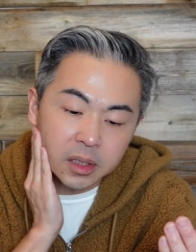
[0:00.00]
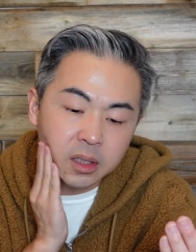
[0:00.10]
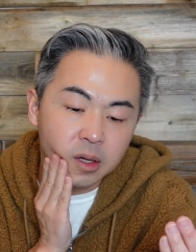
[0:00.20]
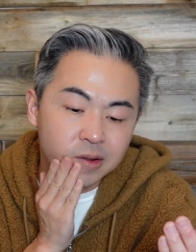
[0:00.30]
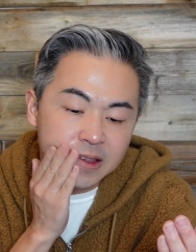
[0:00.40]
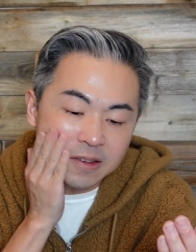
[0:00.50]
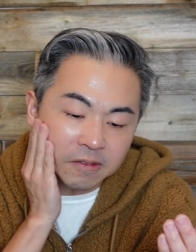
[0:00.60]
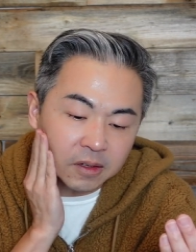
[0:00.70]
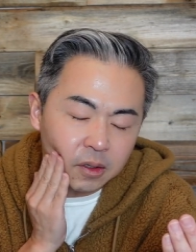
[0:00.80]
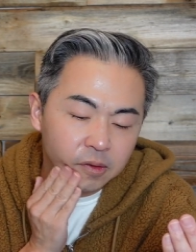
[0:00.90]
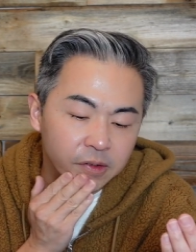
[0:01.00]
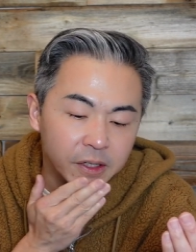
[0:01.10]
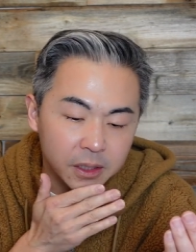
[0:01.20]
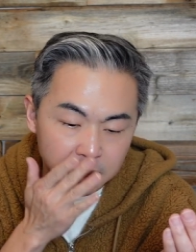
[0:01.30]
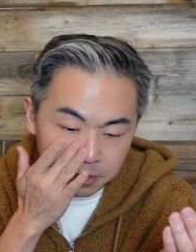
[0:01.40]
silky, very,
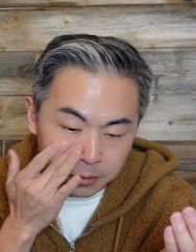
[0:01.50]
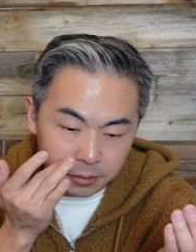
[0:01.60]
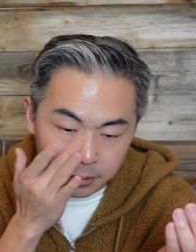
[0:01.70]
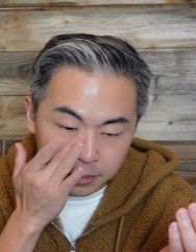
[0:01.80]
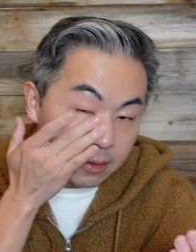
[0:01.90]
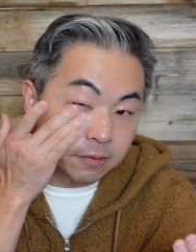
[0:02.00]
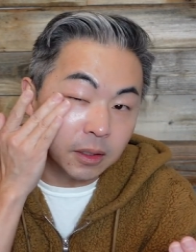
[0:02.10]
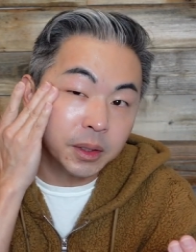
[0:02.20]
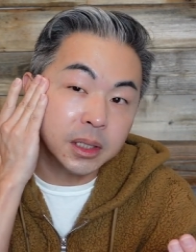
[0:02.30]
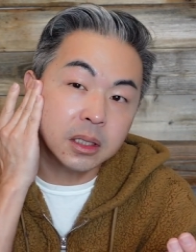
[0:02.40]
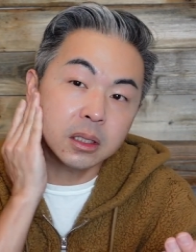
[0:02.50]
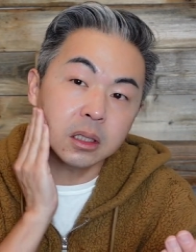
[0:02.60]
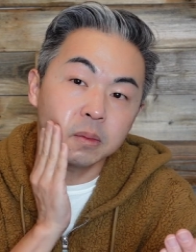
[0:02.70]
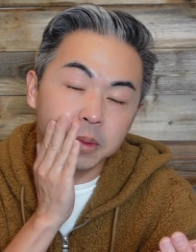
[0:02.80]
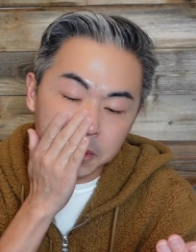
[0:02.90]
very smooth and very
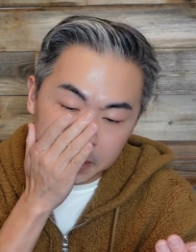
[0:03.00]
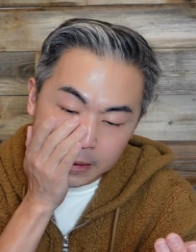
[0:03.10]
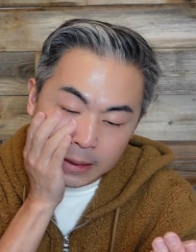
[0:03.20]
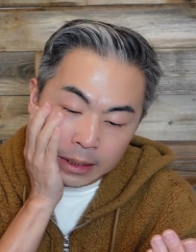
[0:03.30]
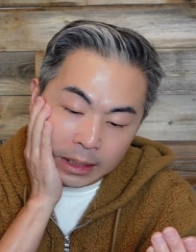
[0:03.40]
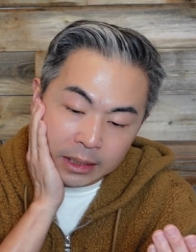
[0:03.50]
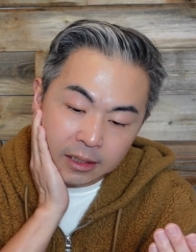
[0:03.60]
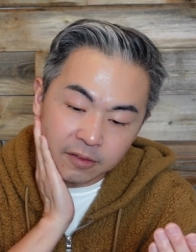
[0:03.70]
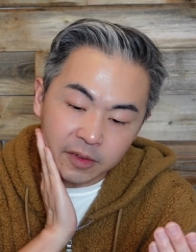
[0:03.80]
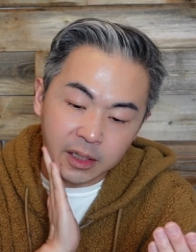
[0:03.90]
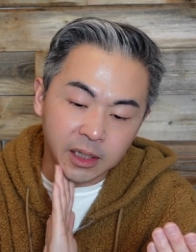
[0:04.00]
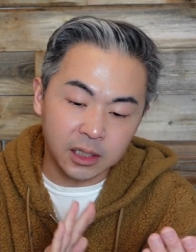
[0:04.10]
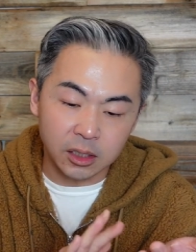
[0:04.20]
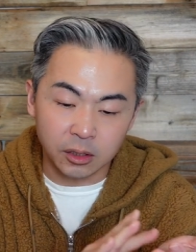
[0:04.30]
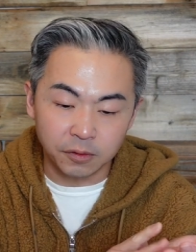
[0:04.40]
slippery. I like that feeling.
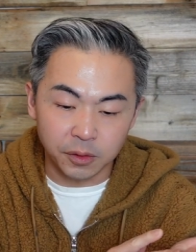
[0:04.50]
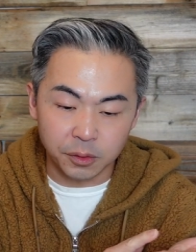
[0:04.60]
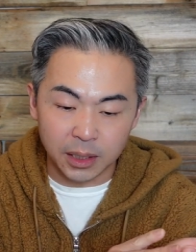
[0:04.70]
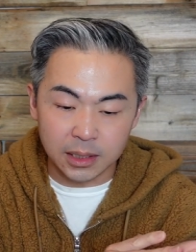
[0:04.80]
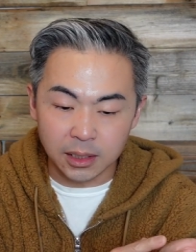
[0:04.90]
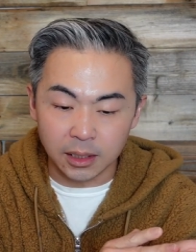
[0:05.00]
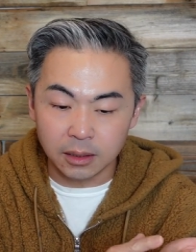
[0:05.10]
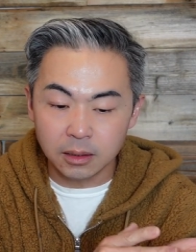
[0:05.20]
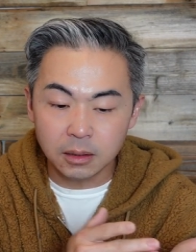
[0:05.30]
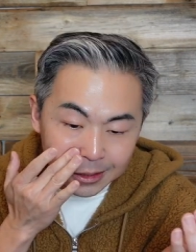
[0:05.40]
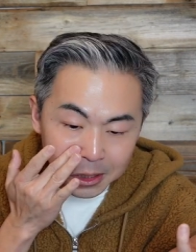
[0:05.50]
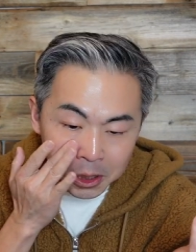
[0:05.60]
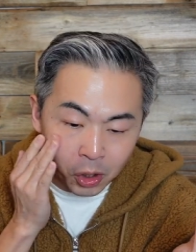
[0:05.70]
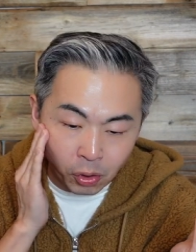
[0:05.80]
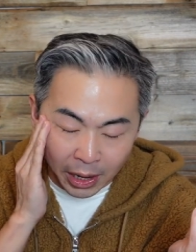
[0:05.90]
It's good for dry skin. You don't
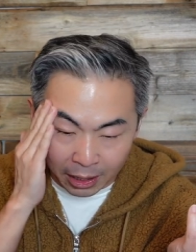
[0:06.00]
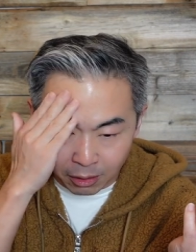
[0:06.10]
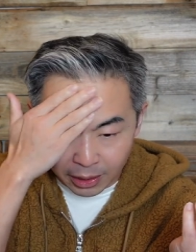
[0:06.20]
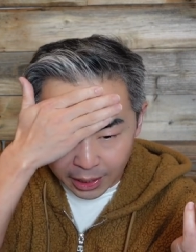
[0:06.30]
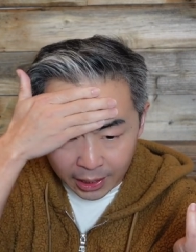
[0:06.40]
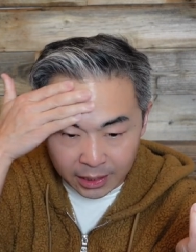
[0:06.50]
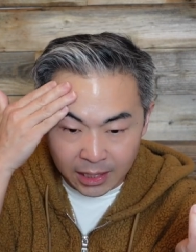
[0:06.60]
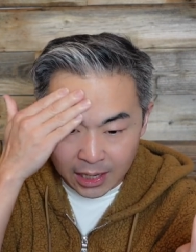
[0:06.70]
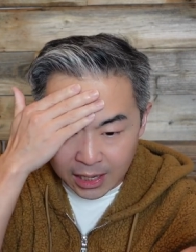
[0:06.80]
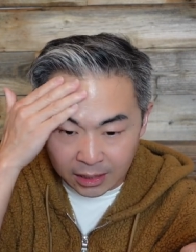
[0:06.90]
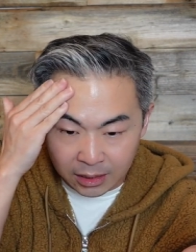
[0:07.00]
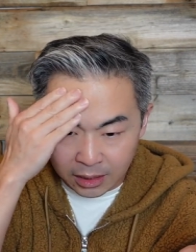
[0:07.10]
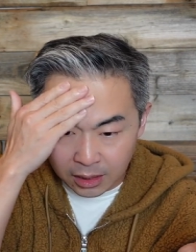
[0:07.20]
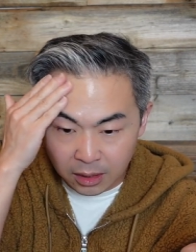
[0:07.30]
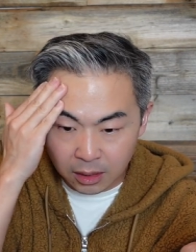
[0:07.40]
call out any
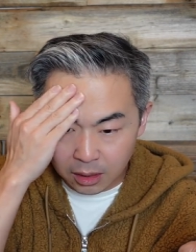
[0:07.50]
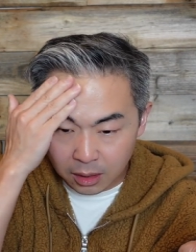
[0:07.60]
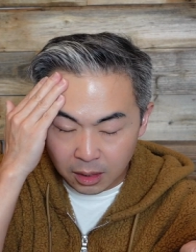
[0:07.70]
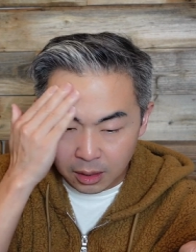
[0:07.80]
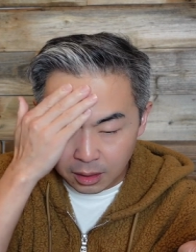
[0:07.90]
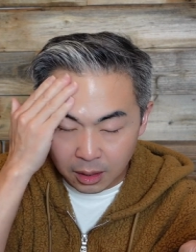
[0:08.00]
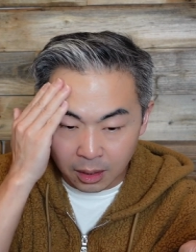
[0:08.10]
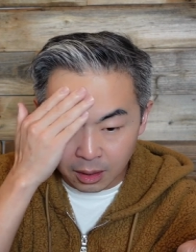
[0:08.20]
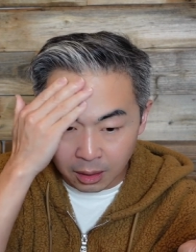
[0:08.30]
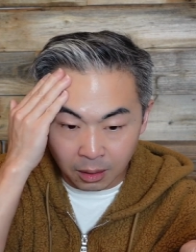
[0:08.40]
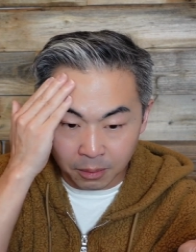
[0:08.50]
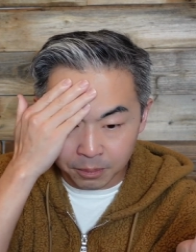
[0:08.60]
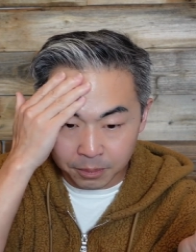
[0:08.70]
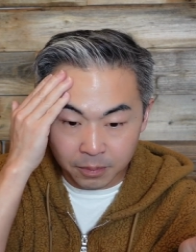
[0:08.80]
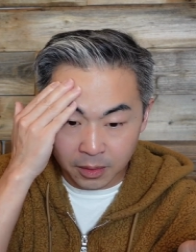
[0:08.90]
honey.
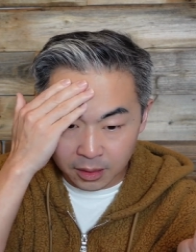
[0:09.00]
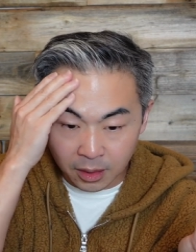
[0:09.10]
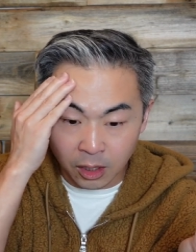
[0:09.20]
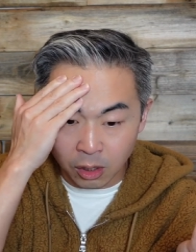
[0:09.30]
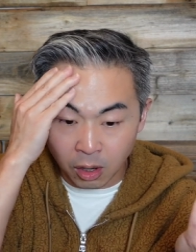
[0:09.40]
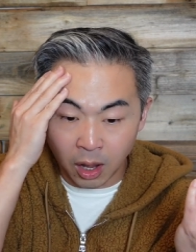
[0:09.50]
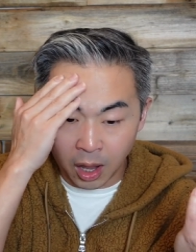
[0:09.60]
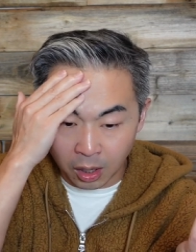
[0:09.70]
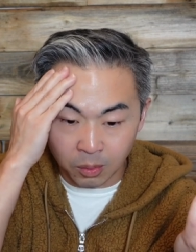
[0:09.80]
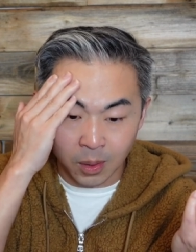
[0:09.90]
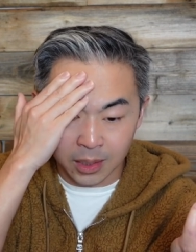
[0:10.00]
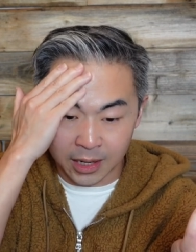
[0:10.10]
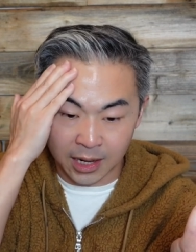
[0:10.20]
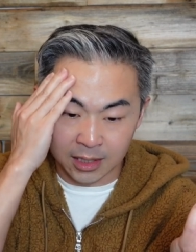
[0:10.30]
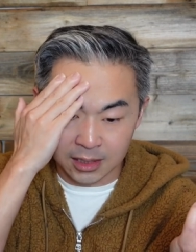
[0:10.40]
Um, they call hyaluronic
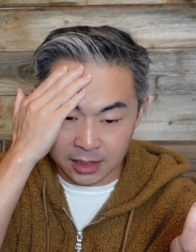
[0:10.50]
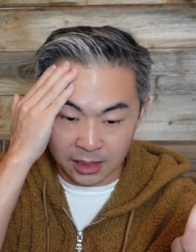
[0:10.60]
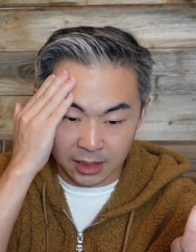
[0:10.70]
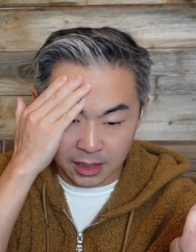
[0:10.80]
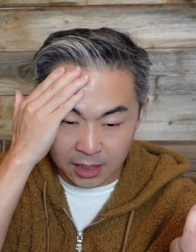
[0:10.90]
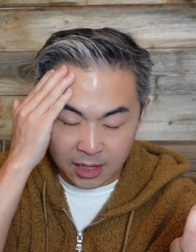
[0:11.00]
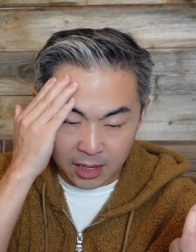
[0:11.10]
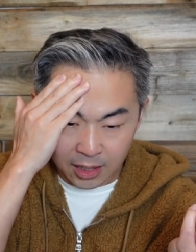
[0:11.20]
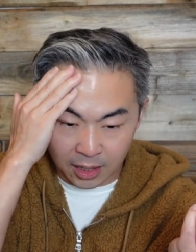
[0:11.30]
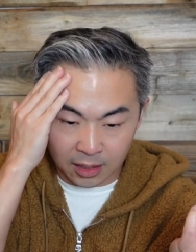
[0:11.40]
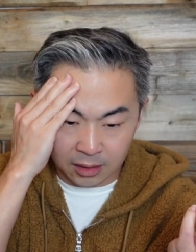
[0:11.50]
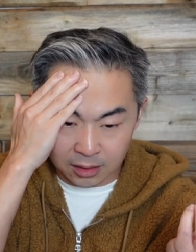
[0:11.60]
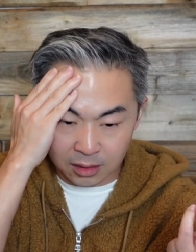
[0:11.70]
acid and